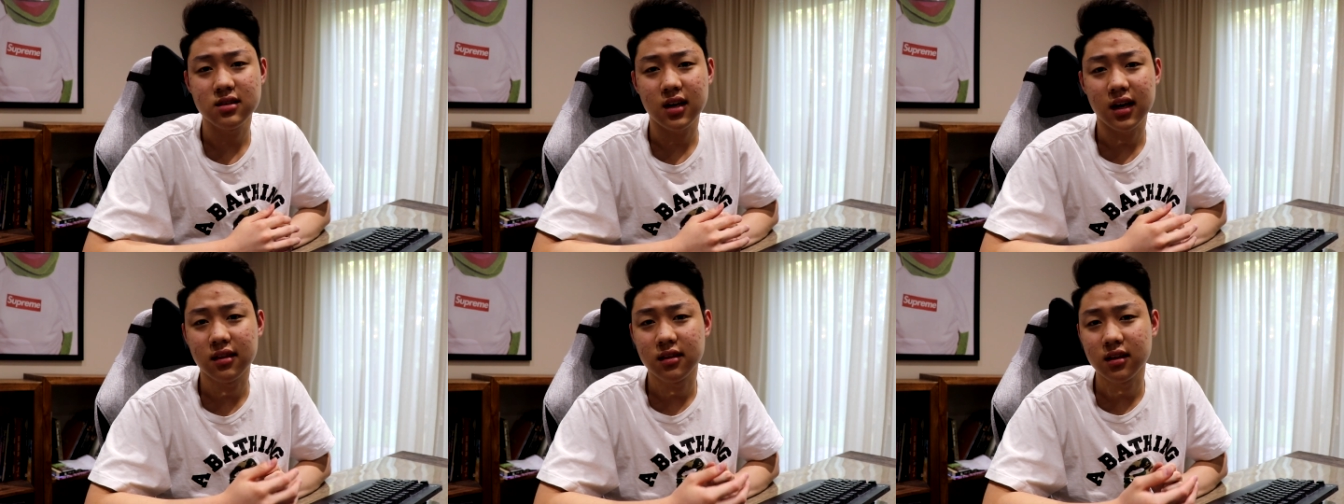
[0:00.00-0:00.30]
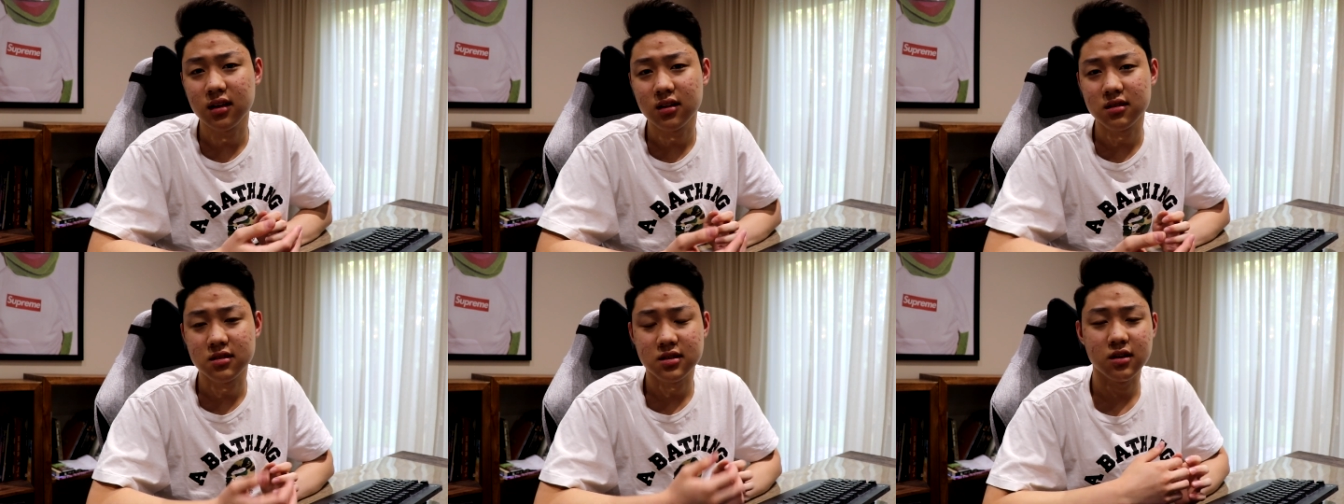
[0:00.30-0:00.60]
I
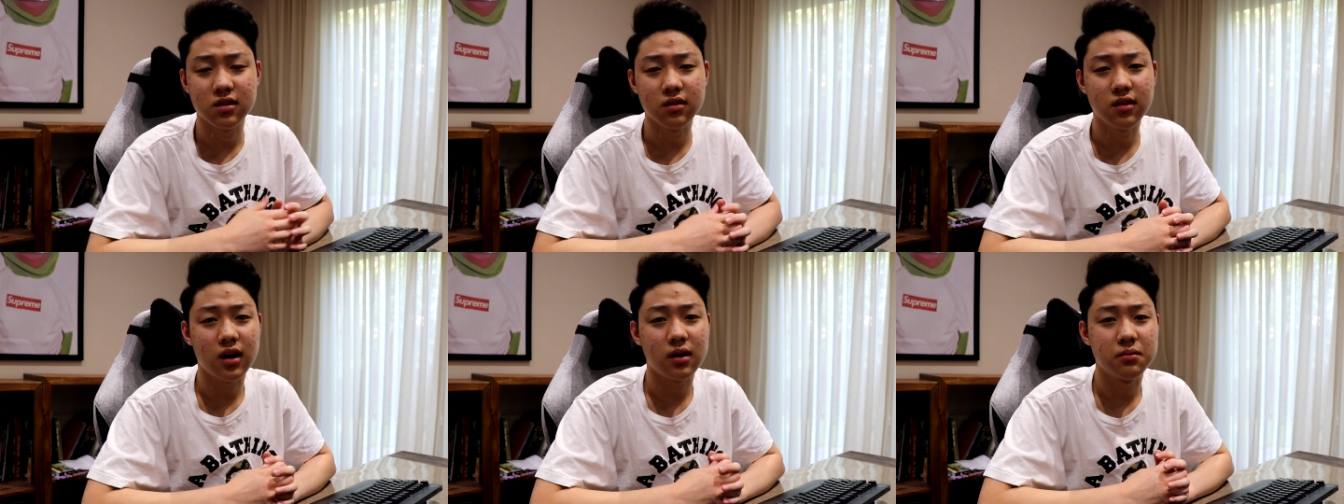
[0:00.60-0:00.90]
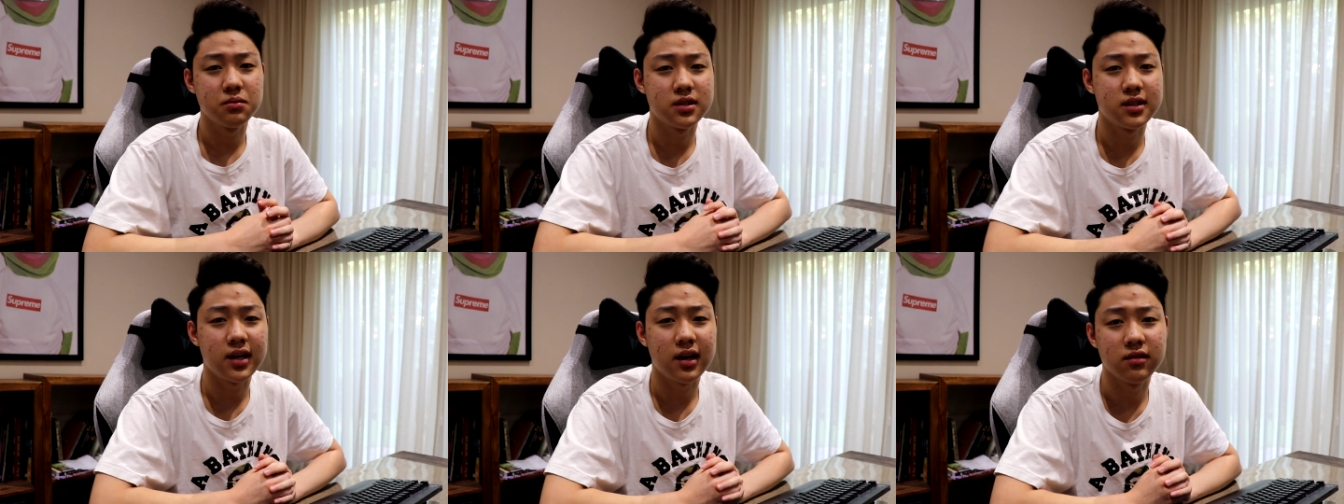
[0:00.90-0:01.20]
think it still
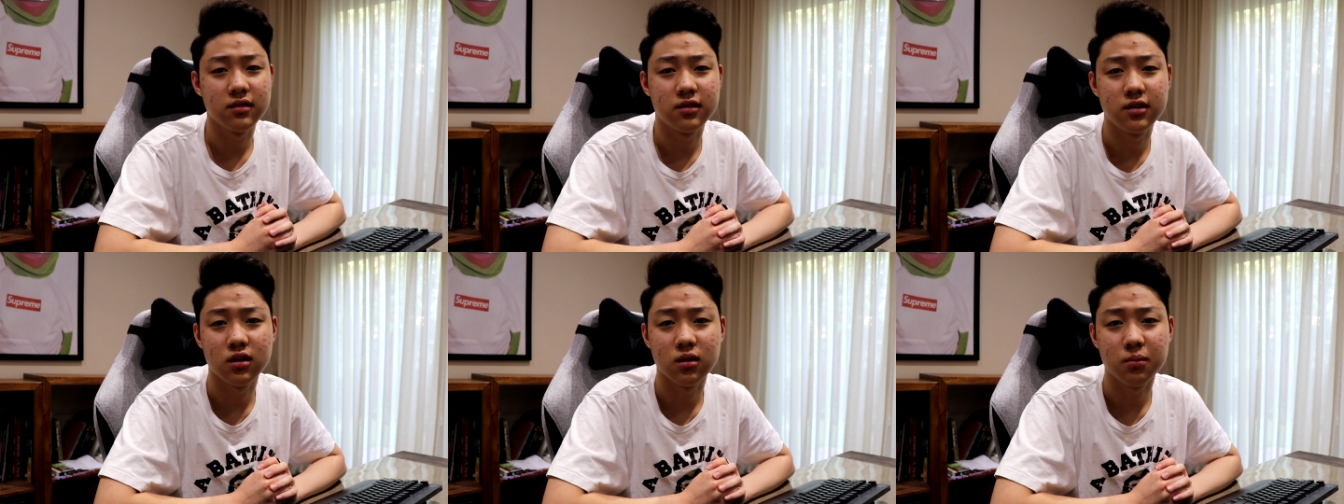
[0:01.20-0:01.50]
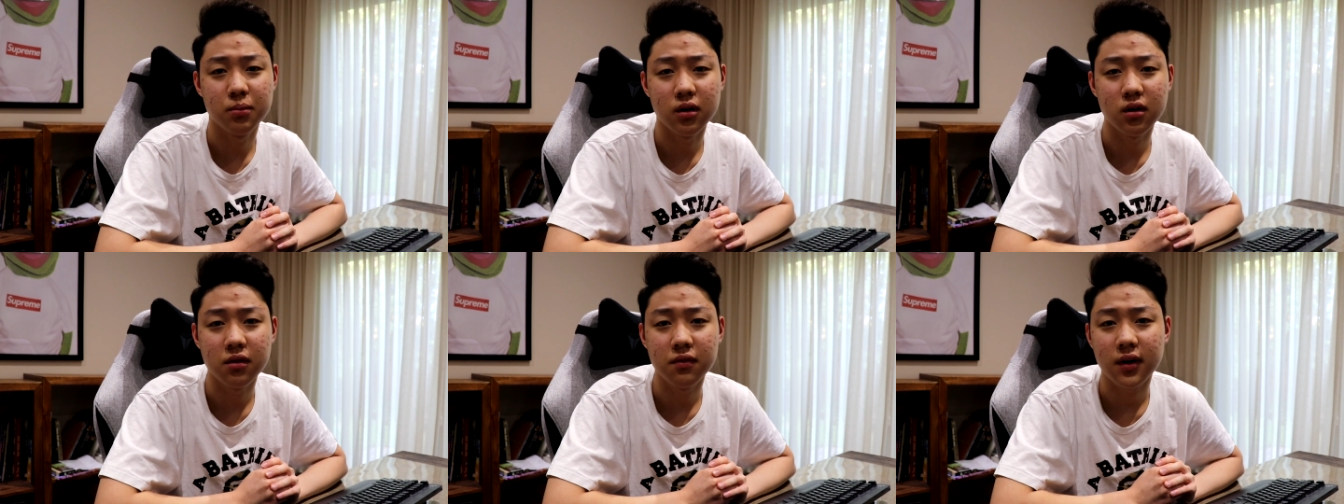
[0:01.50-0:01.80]
comes down to
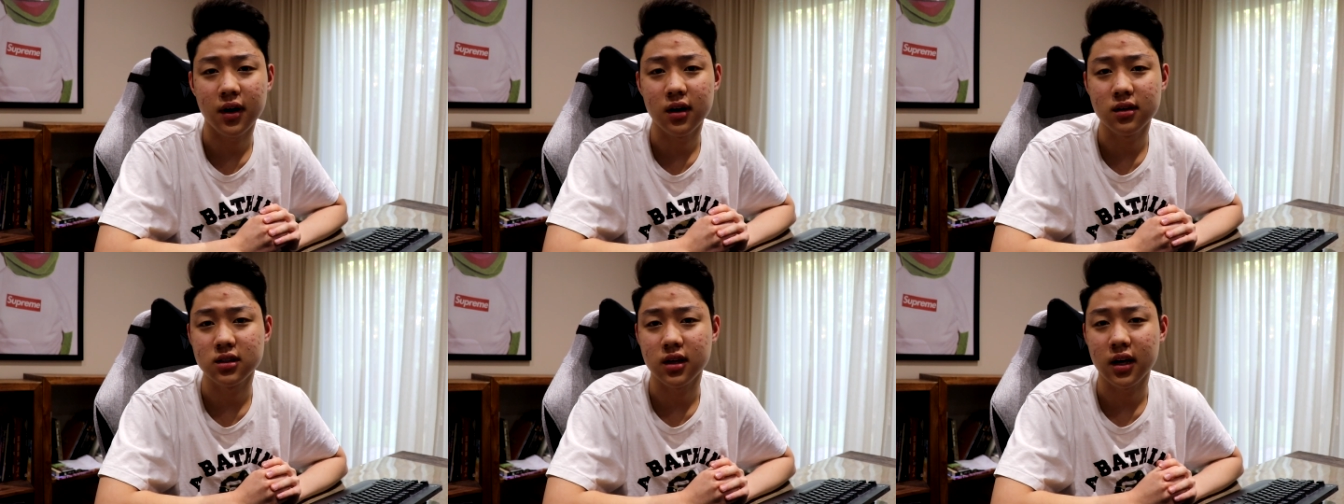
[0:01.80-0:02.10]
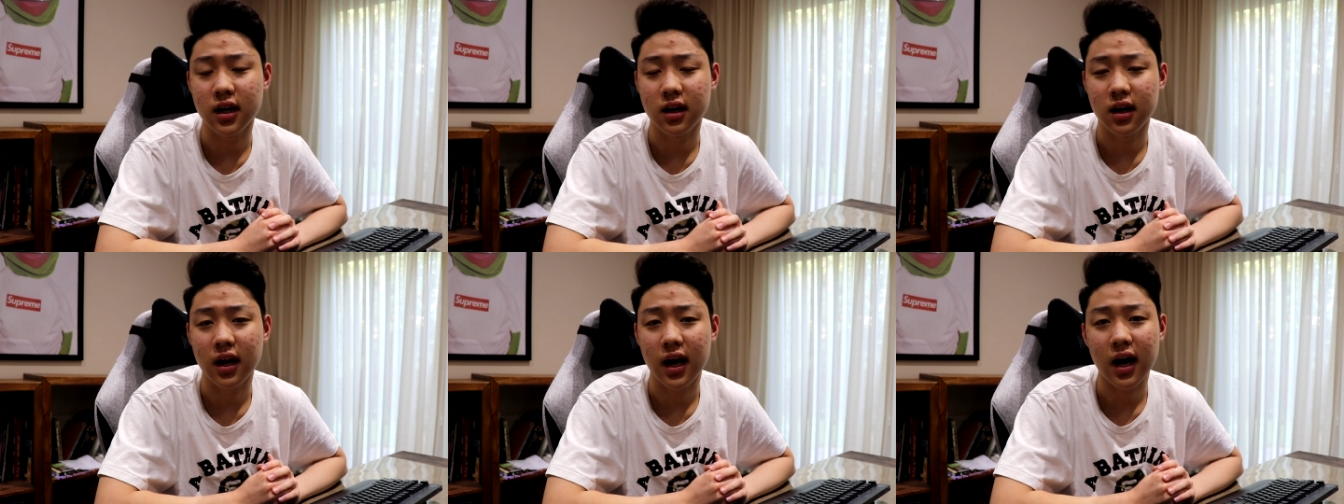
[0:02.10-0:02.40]
your profiles
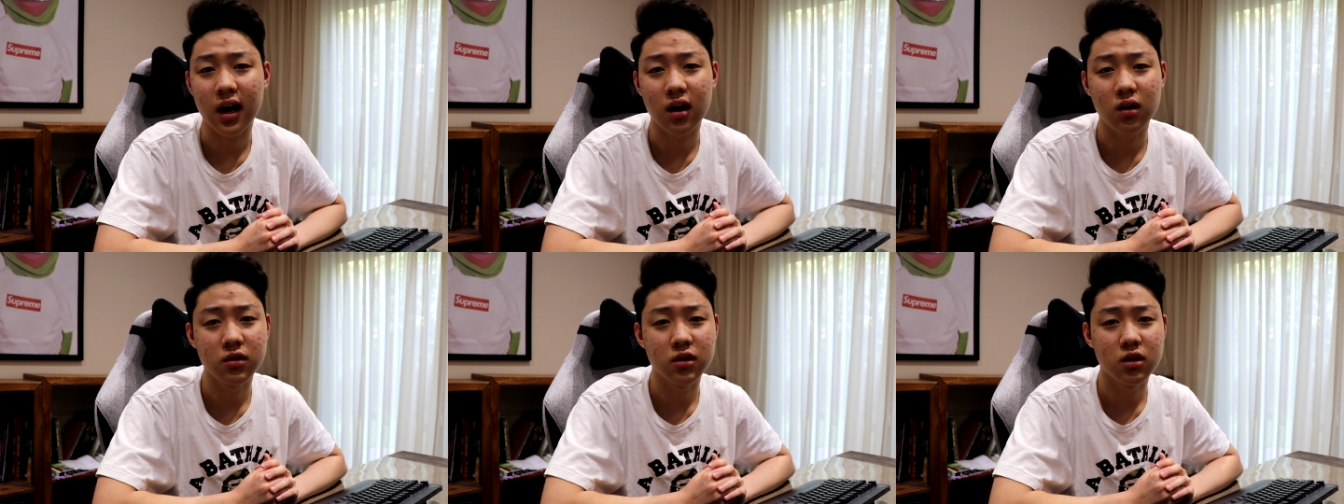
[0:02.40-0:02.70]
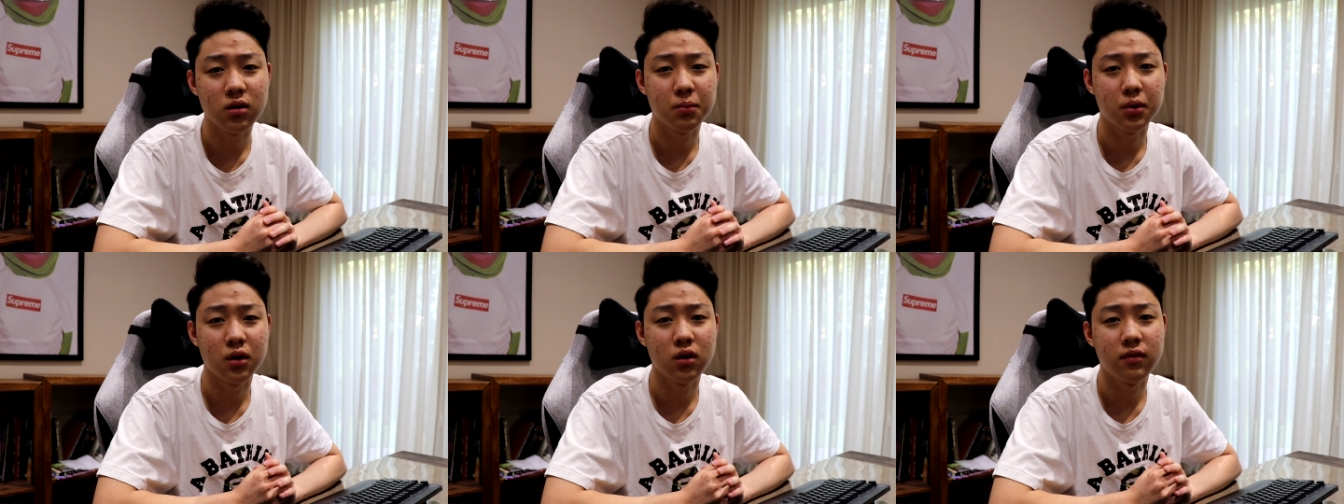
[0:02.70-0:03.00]
and how
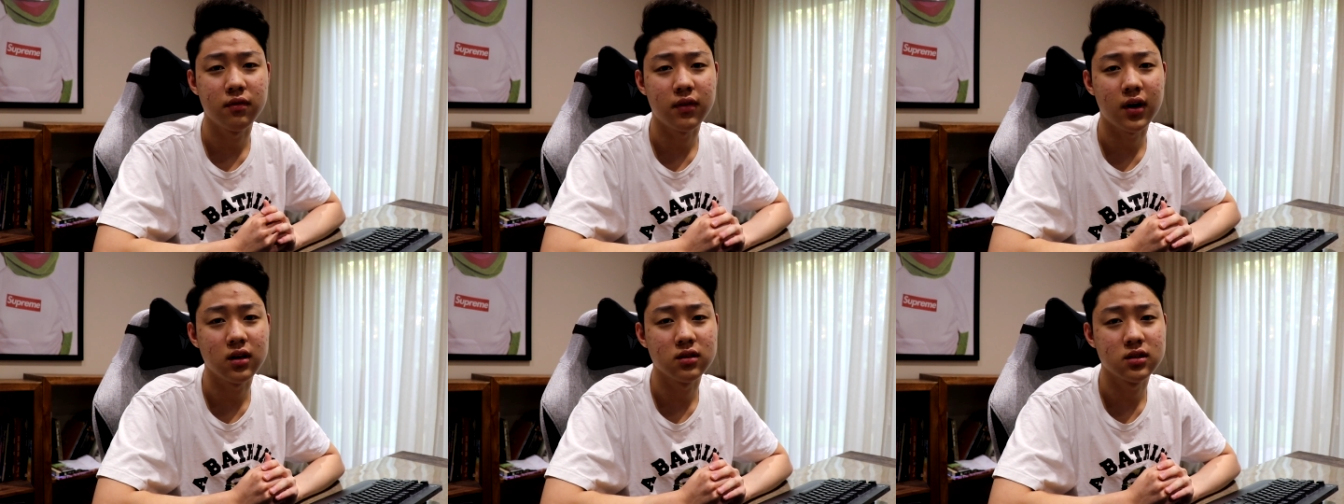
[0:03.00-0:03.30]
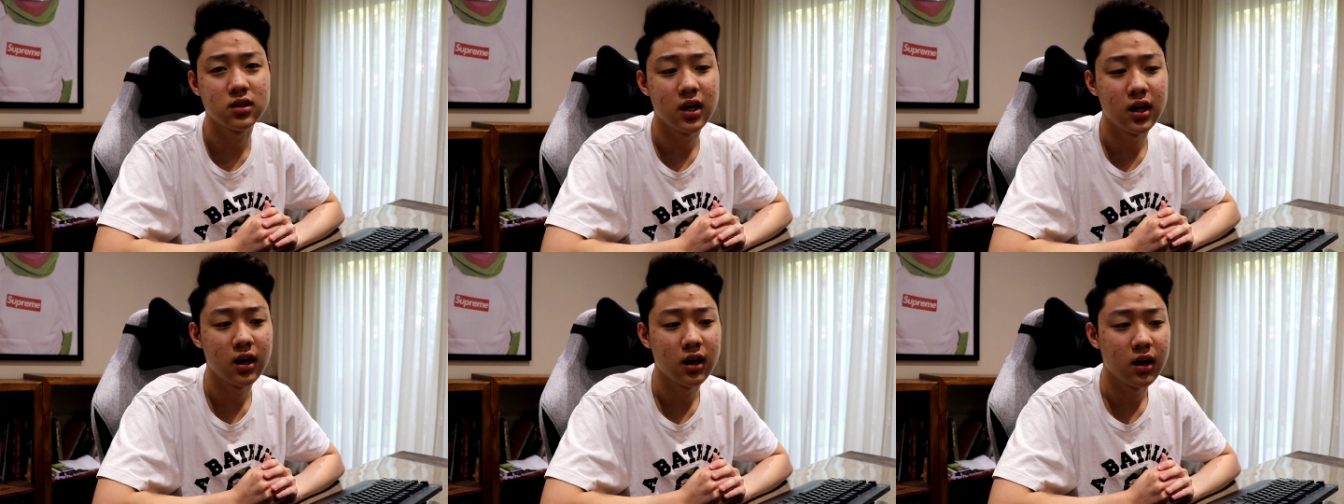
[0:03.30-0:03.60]
your
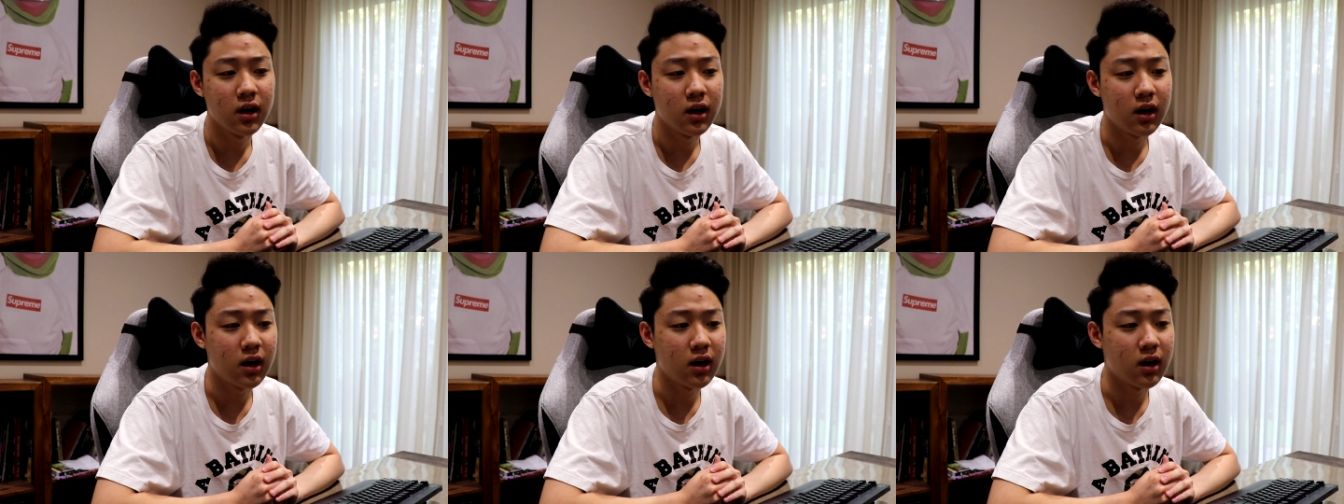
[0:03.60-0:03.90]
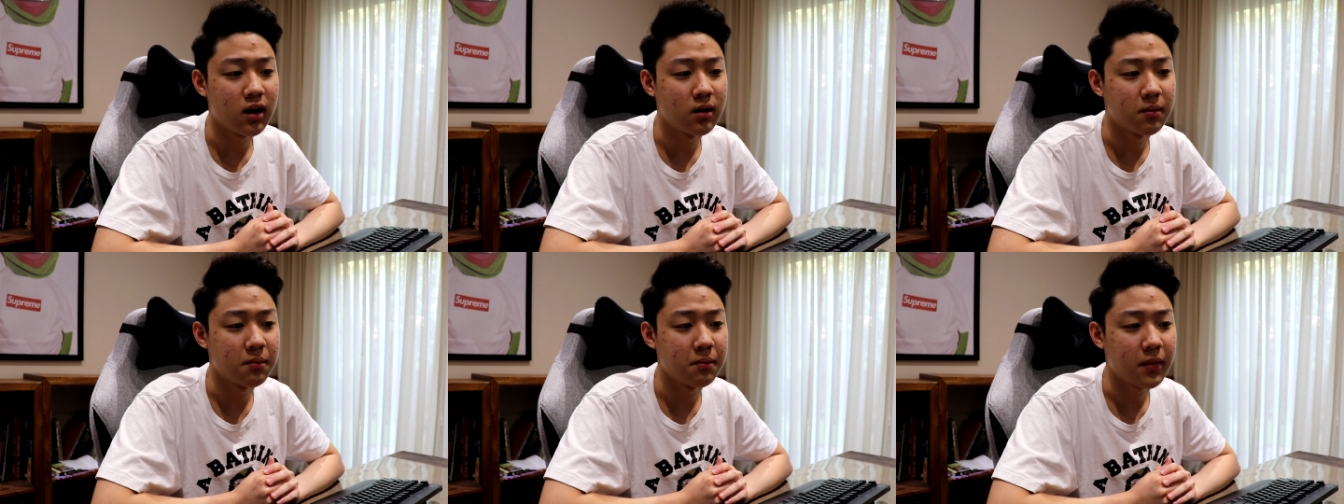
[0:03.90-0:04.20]
profiles
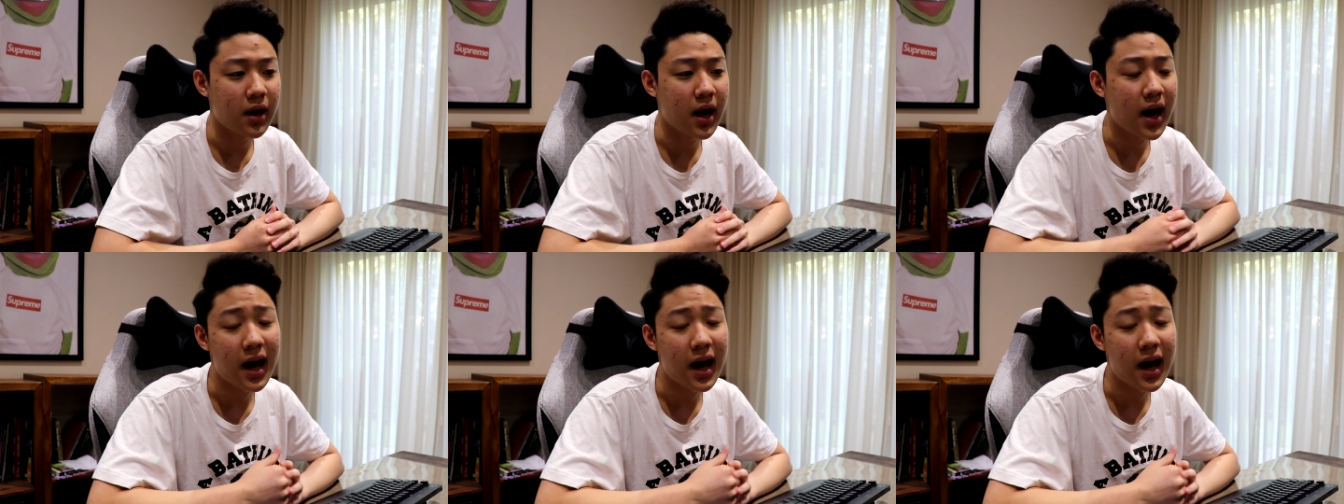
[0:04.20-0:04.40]
um,